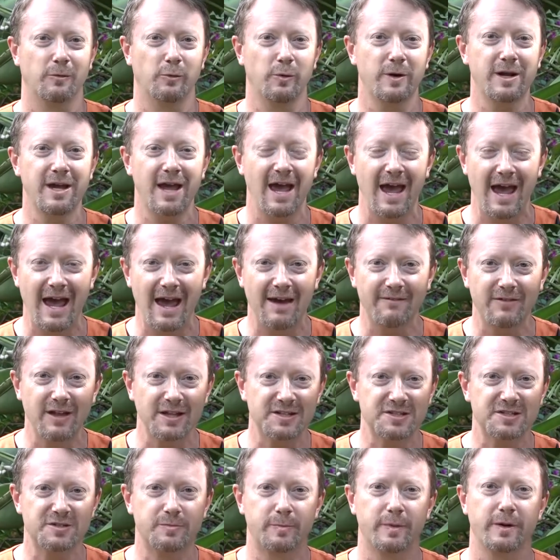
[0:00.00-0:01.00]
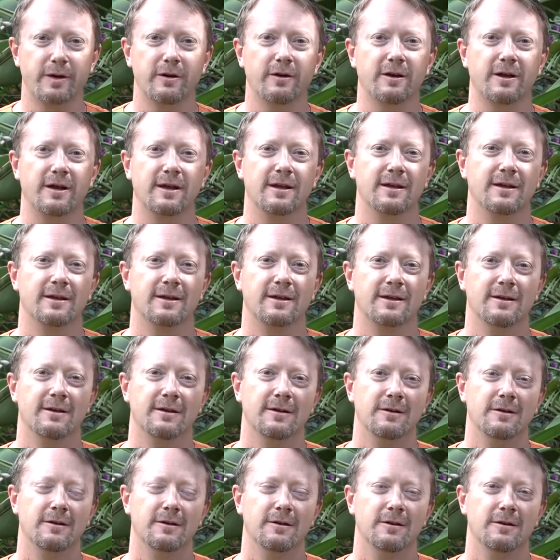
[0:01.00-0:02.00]
we have that Spirit
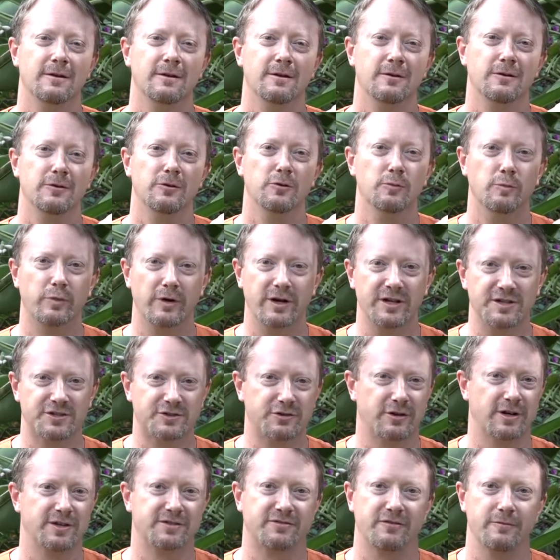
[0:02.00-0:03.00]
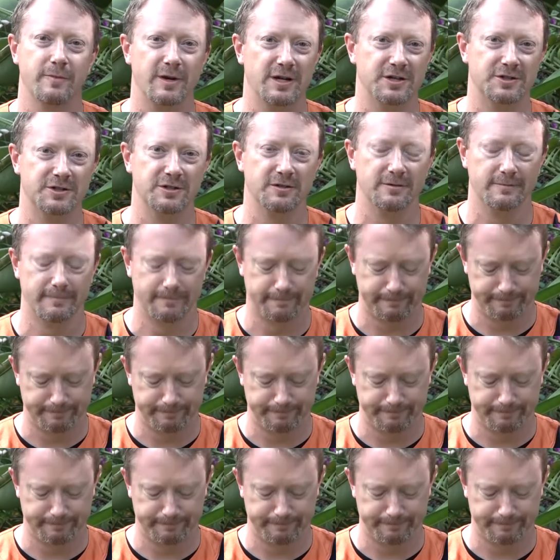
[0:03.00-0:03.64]
who brings transformation.